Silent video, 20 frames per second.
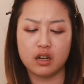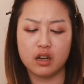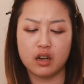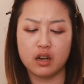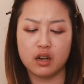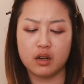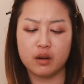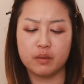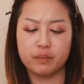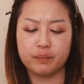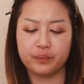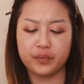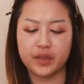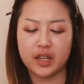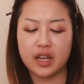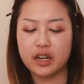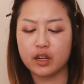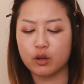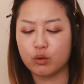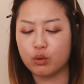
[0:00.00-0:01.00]

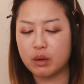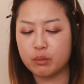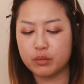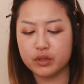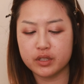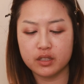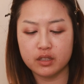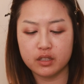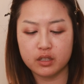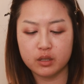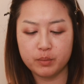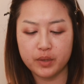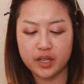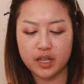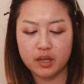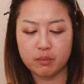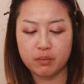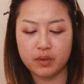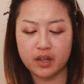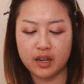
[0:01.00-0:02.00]
kind of crumbled a little
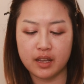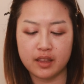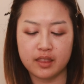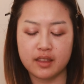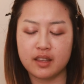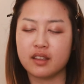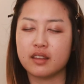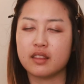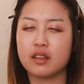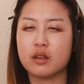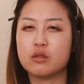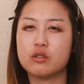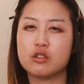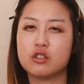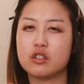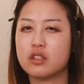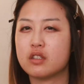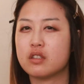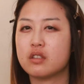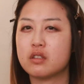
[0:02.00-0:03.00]
bit, but I think that
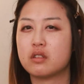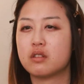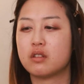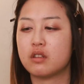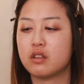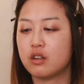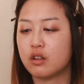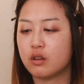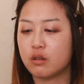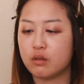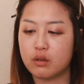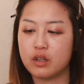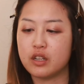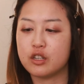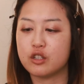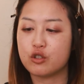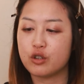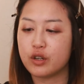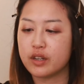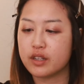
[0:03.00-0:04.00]
was just, you know,
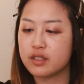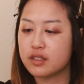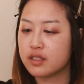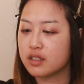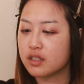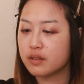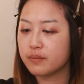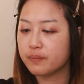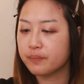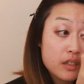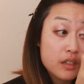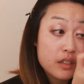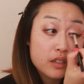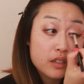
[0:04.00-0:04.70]
in transit.